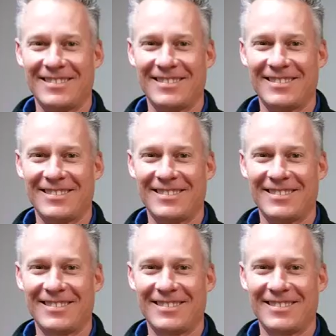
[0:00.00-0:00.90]

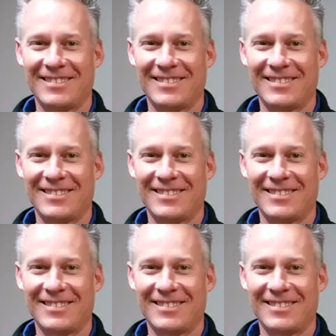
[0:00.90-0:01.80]

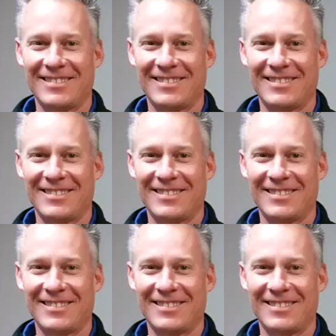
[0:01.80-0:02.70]

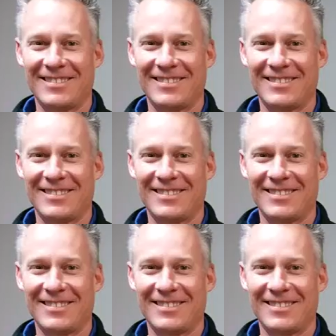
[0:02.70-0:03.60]

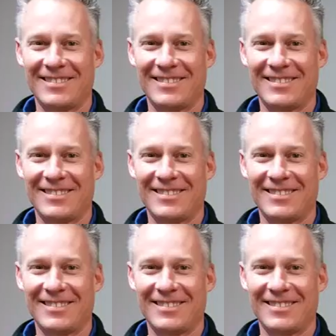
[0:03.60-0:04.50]

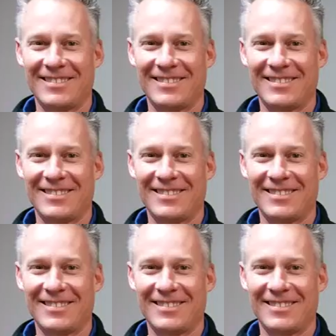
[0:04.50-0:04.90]
[no speech]